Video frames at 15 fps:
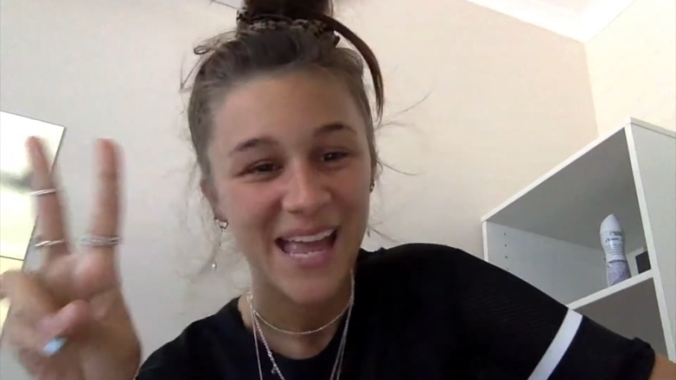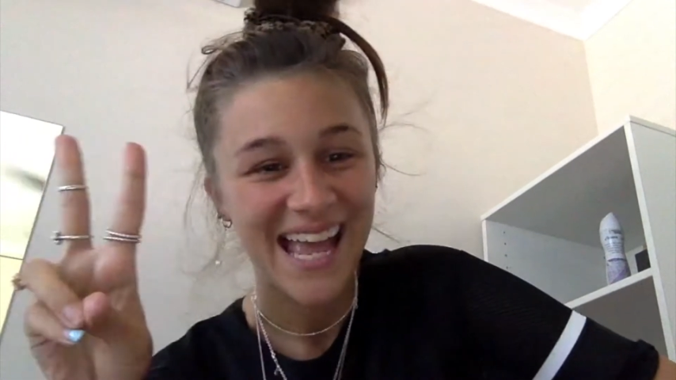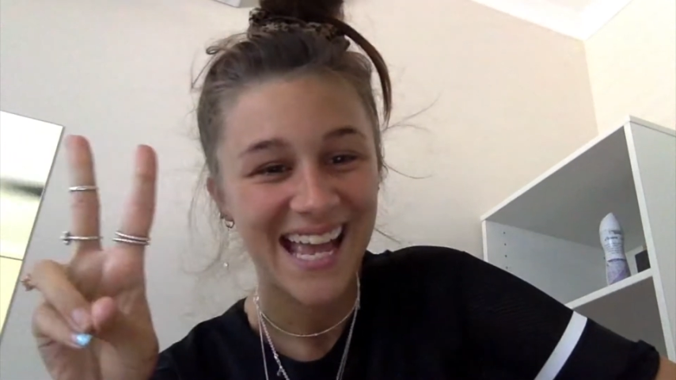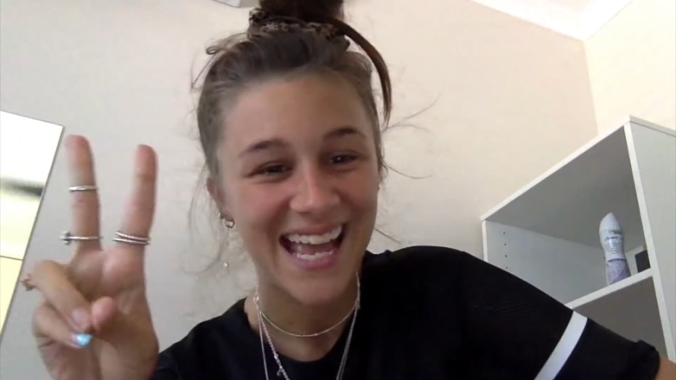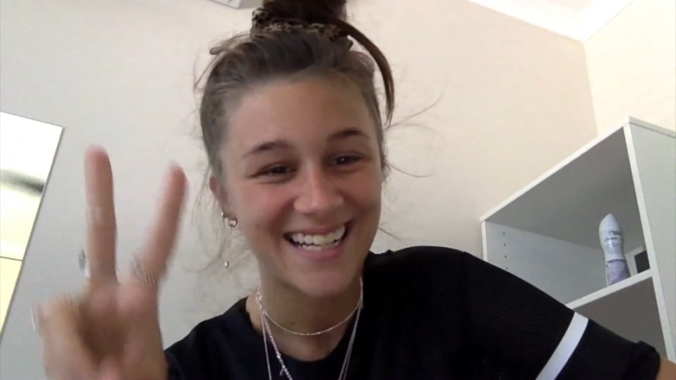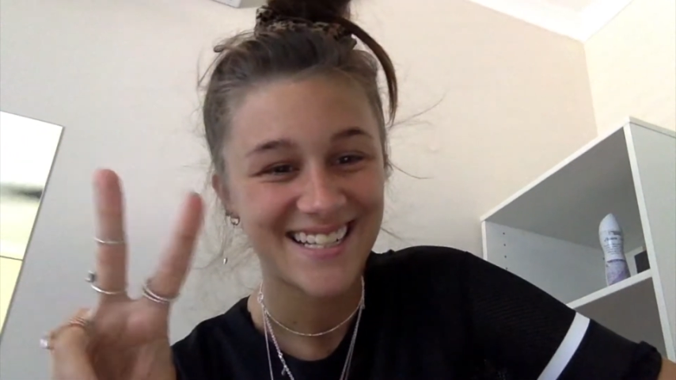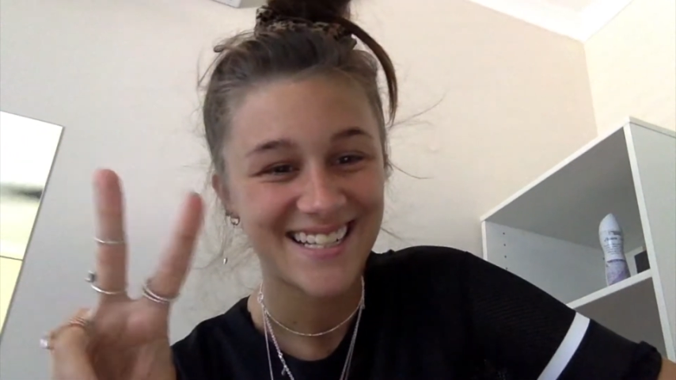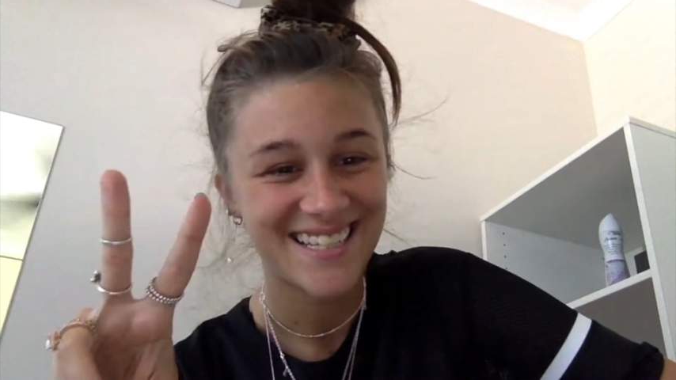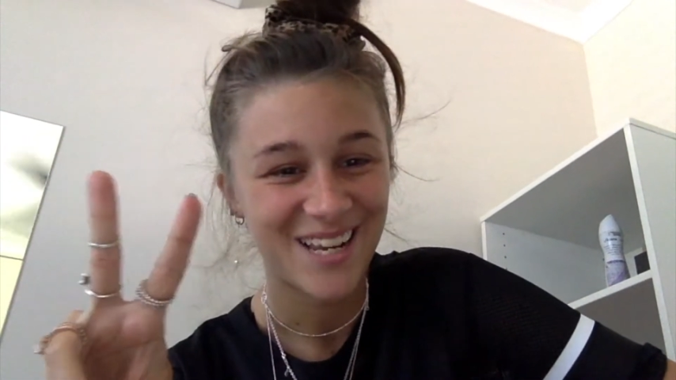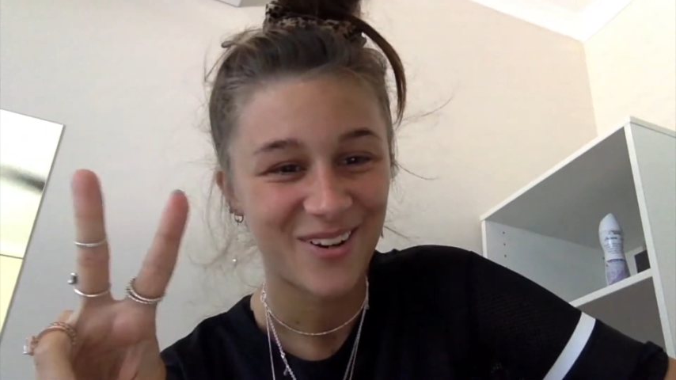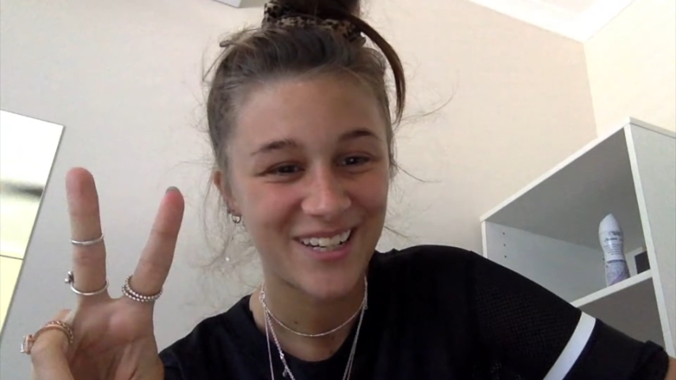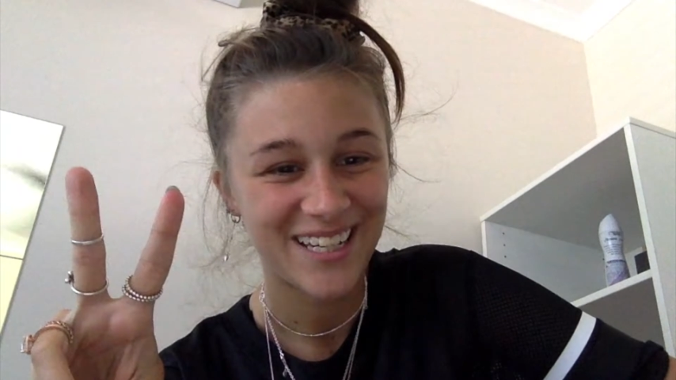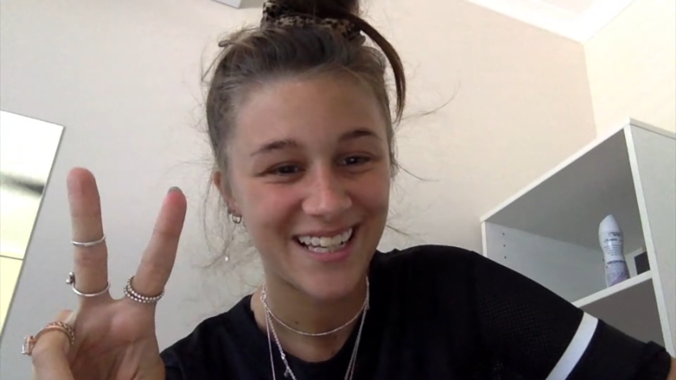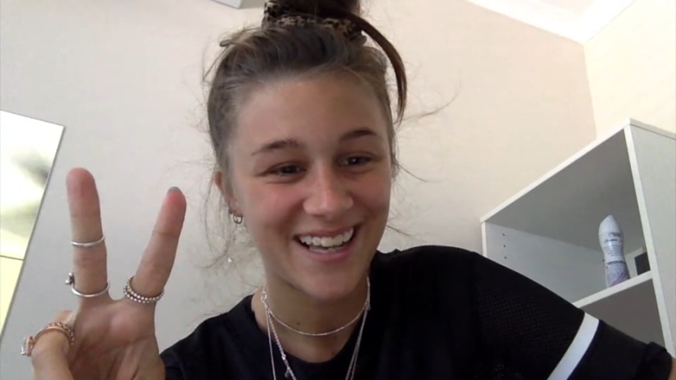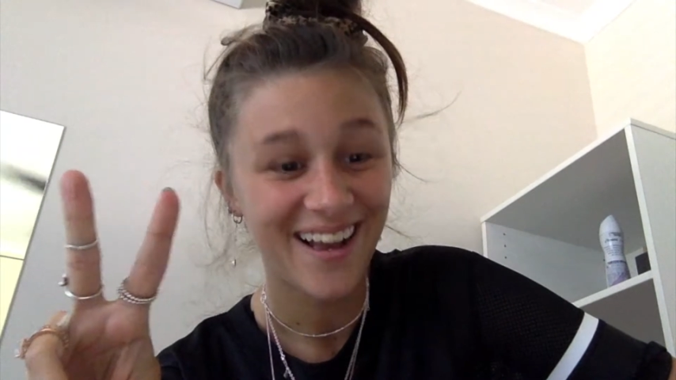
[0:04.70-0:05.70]
Edit Sarah
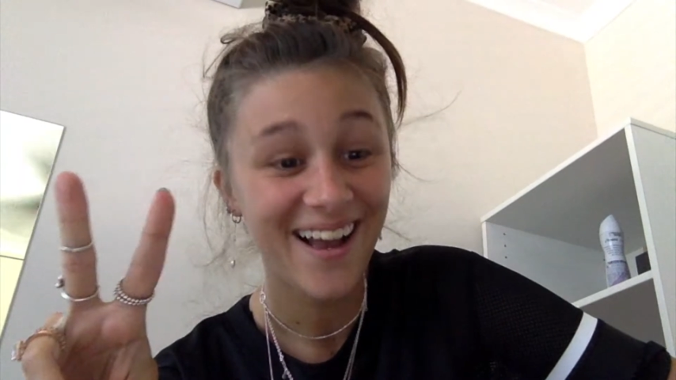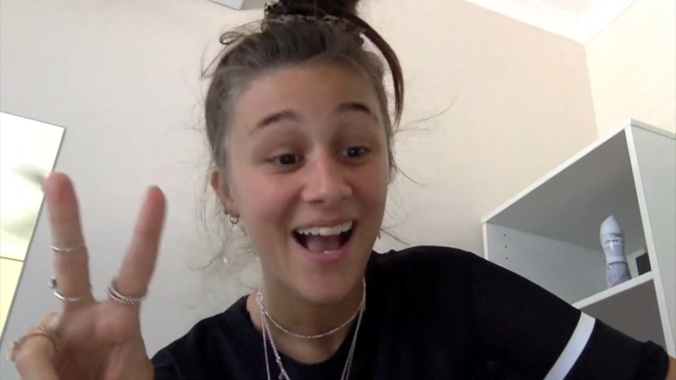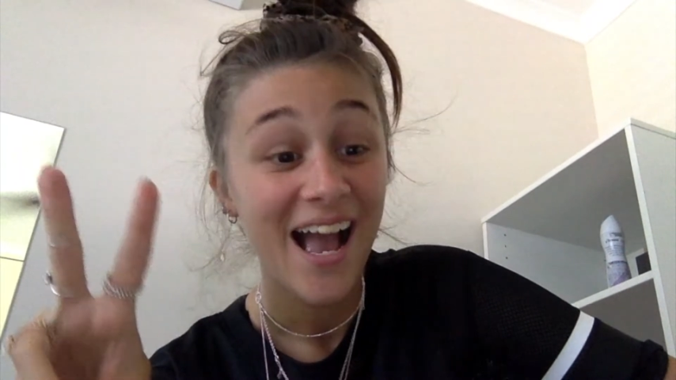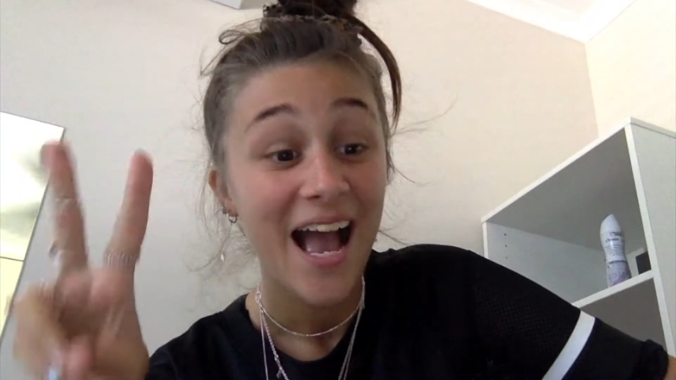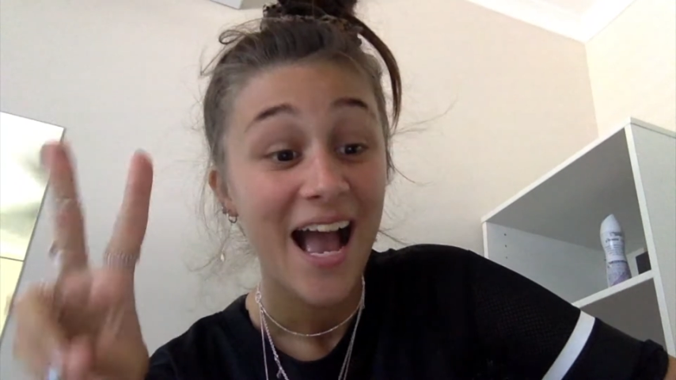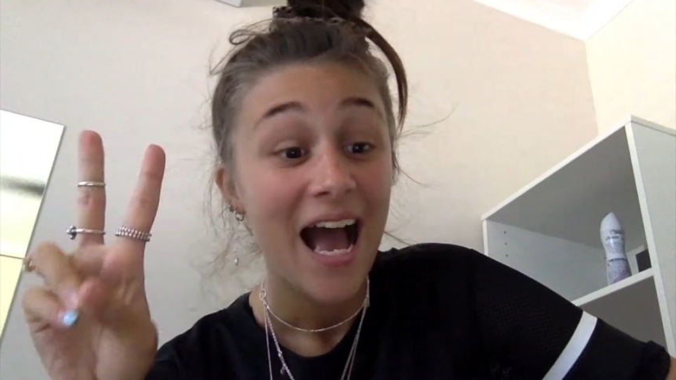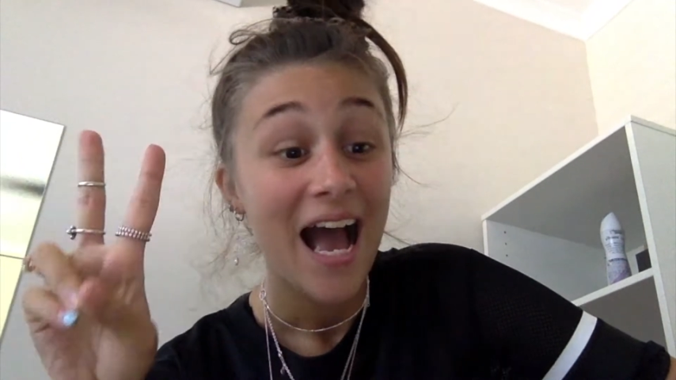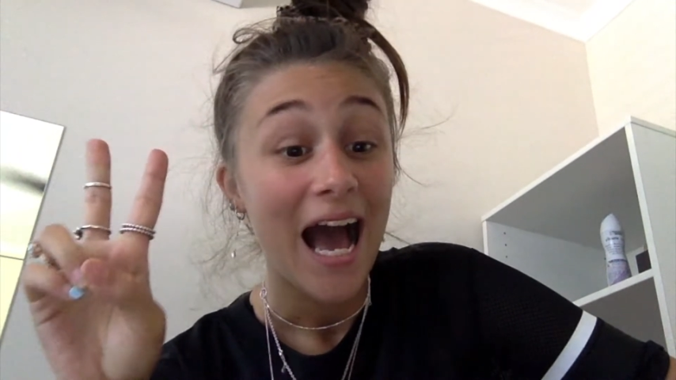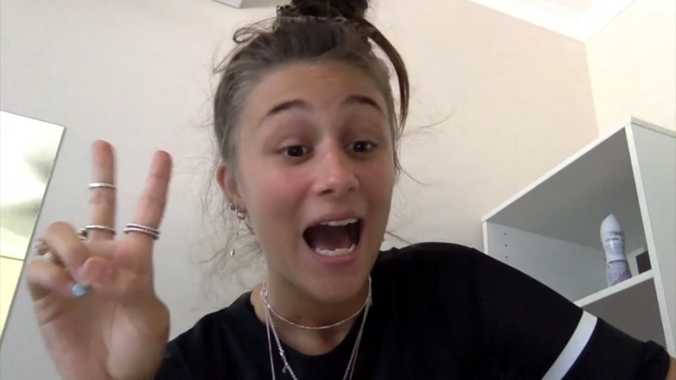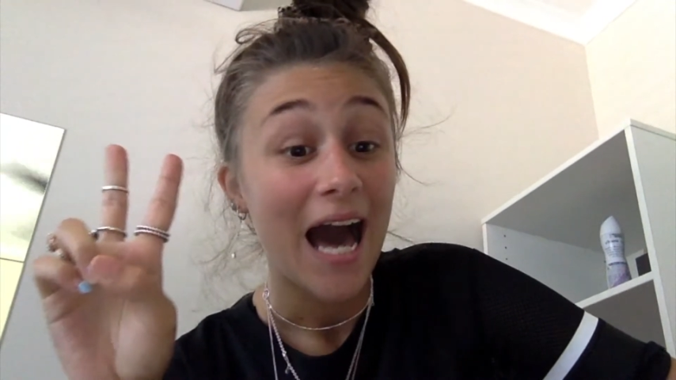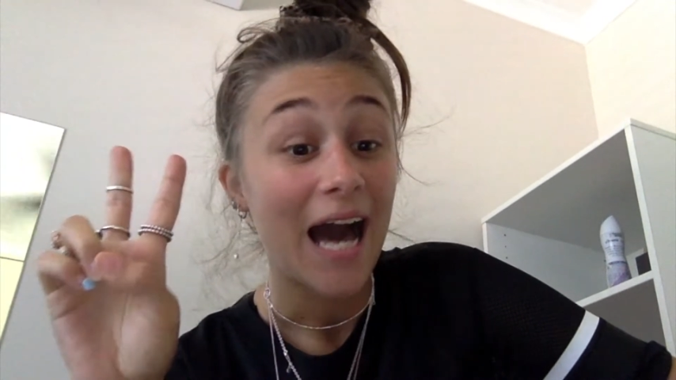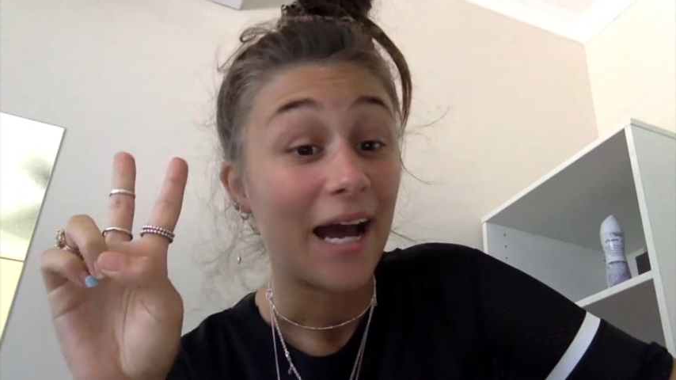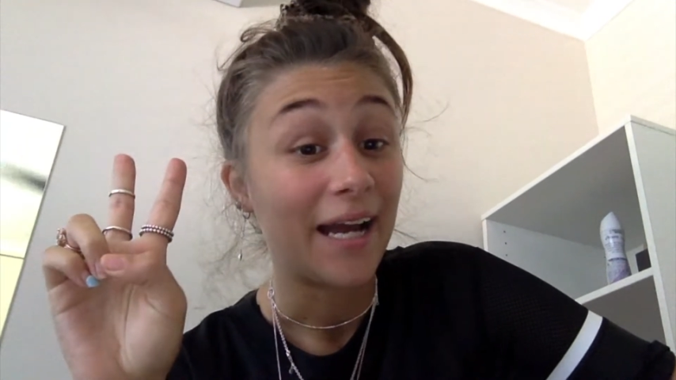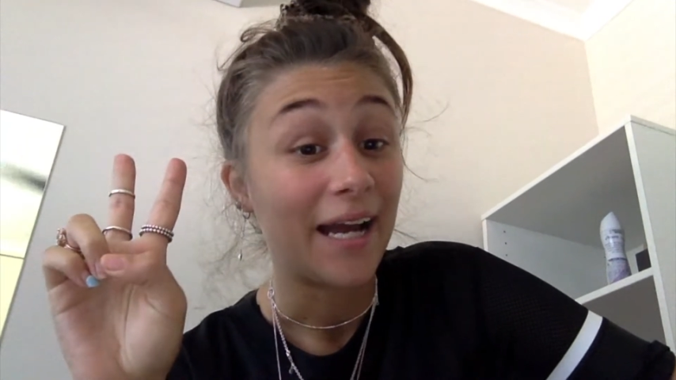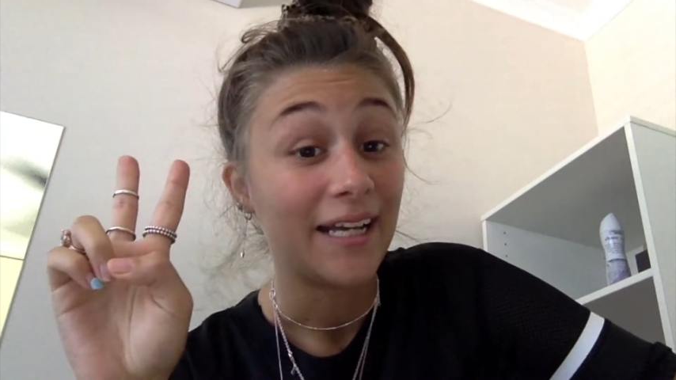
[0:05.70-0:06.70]
here.
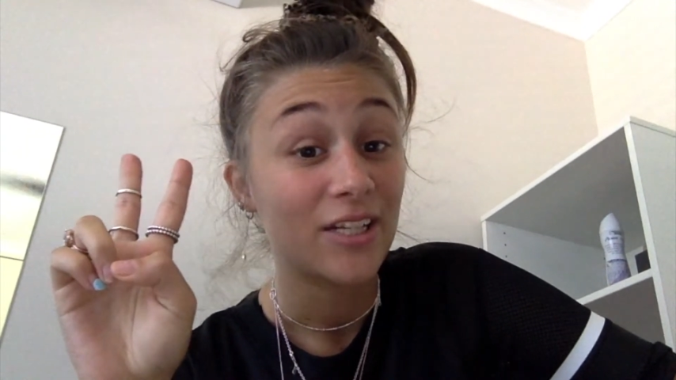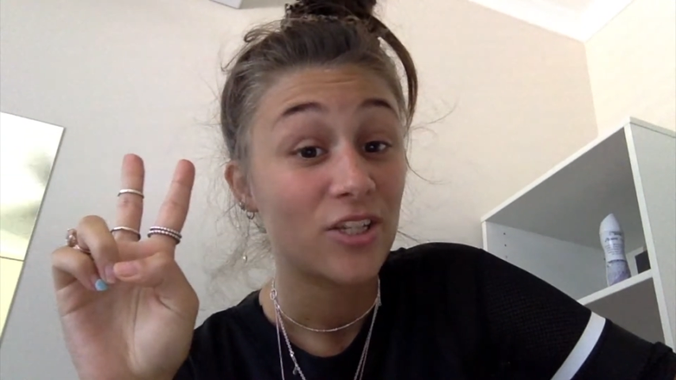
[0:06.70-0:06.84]
I